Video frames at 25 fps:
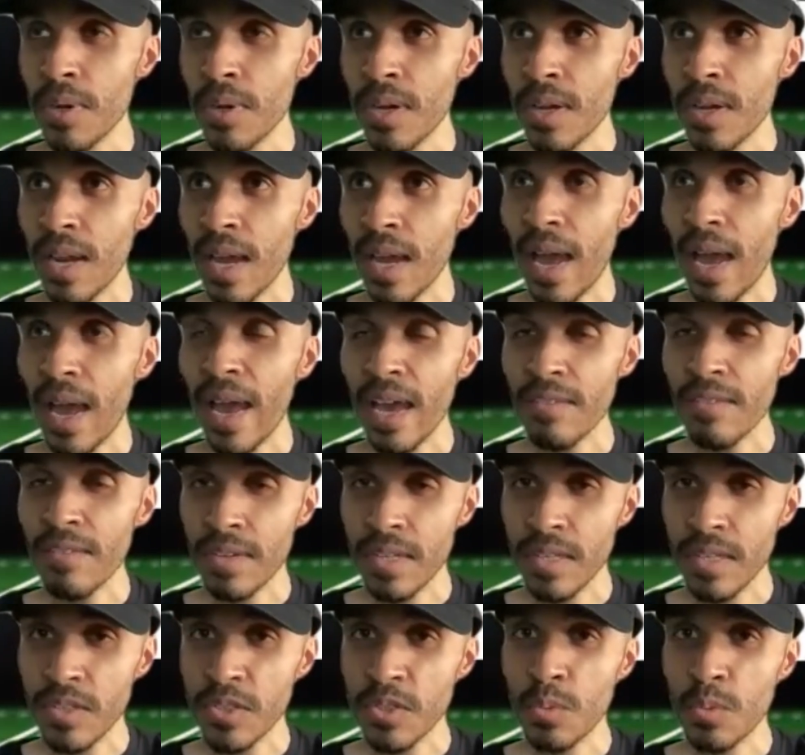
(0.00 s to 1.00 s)
but I have
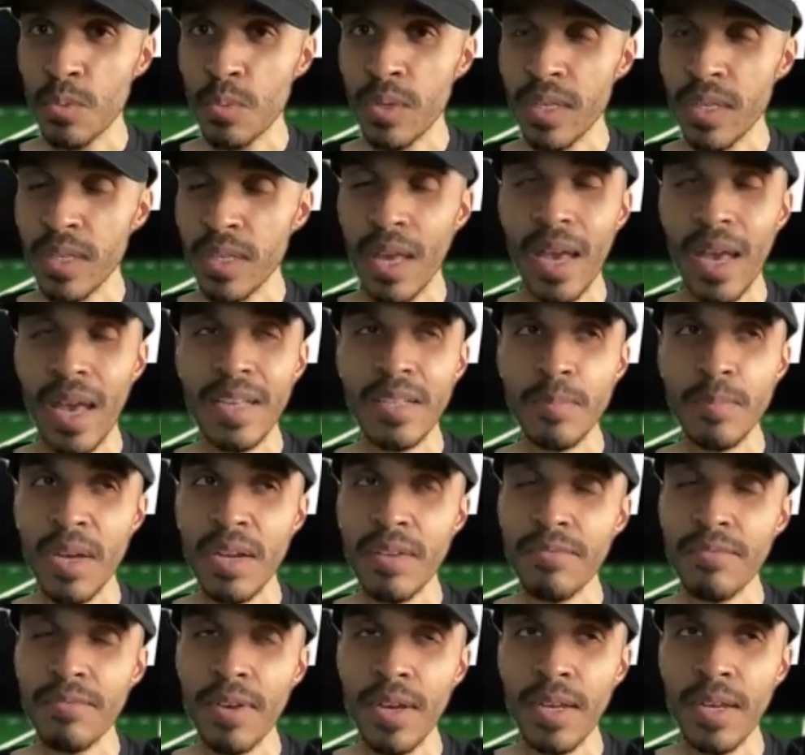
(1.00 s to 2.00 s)
LSU winning. As a
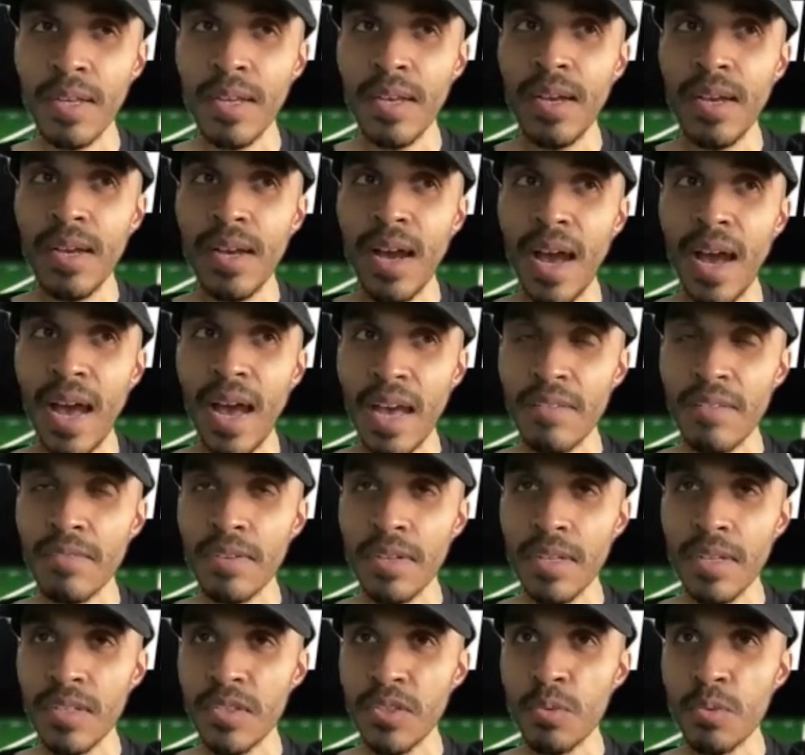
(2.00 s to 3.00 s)
matter of fact, I have
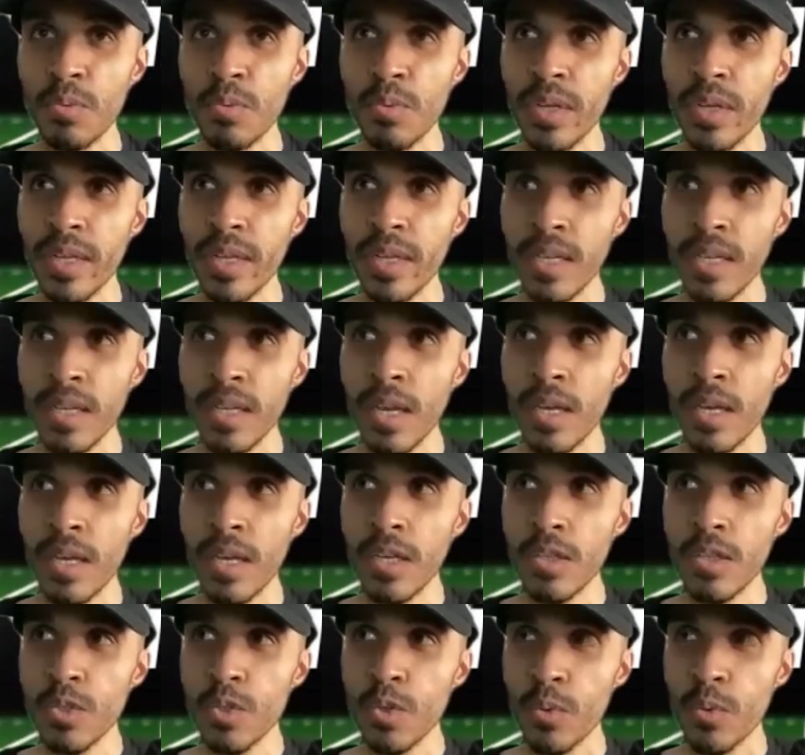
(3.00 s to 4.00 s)
LSU winning
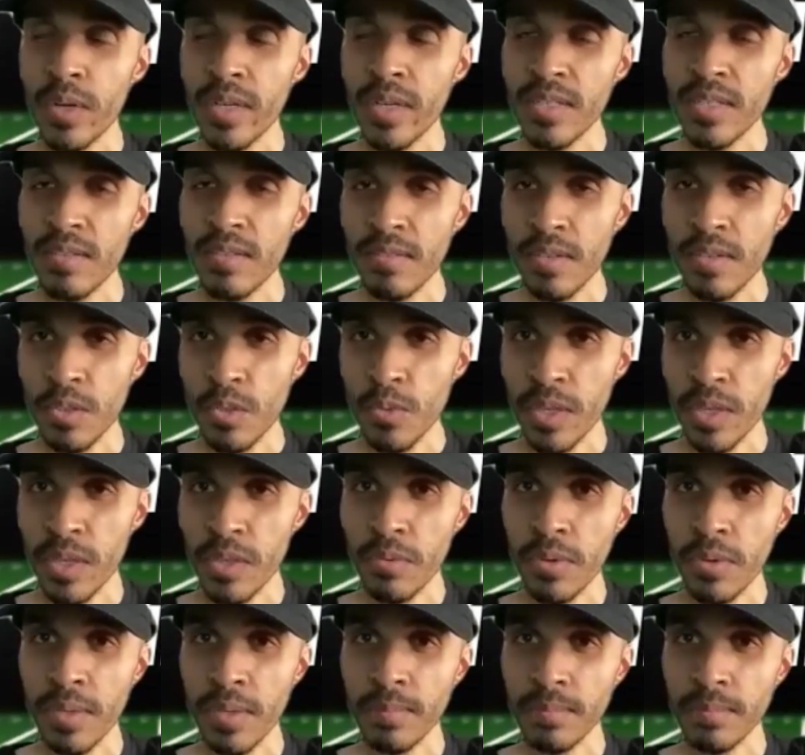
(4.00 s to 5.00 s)
27 to
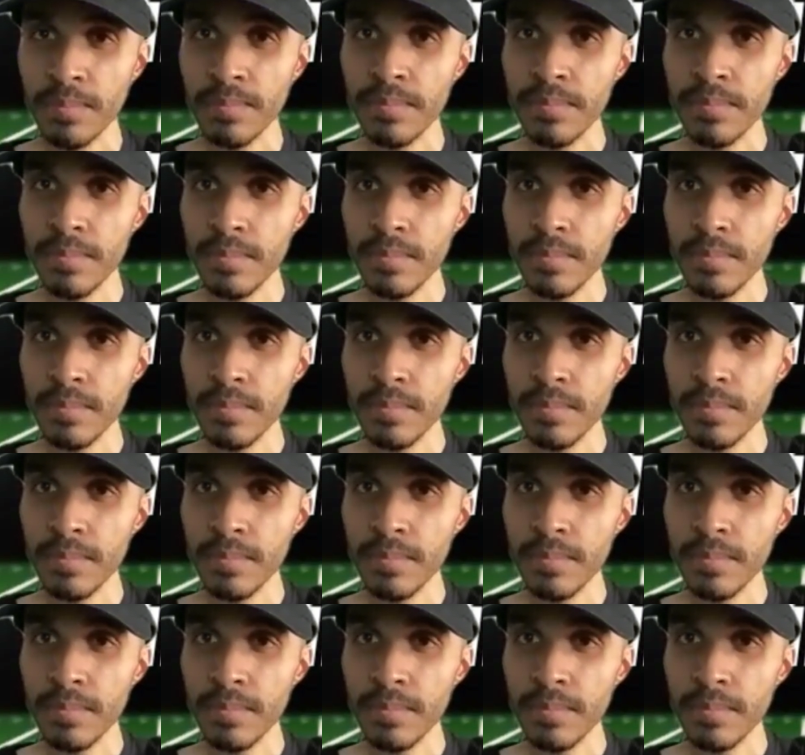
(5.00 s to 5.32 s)
23.